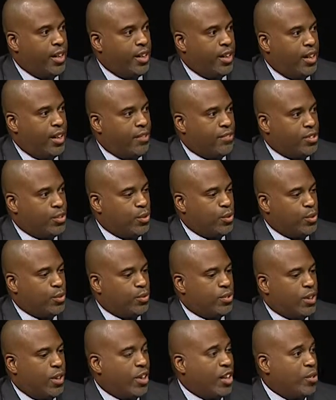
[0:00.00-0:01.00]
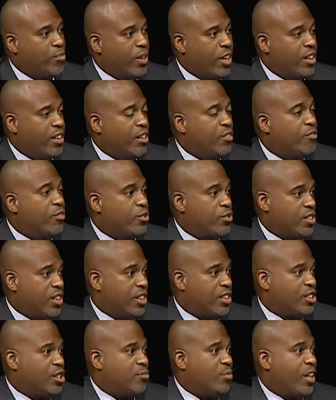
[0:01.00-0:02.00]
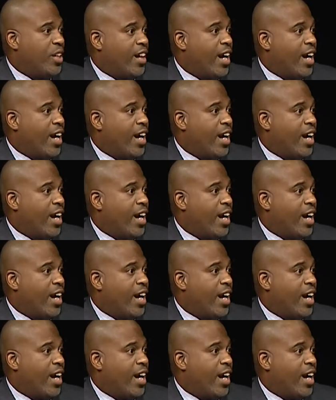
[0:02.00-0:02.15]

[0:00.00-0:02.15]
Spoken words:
of school talking about an info session about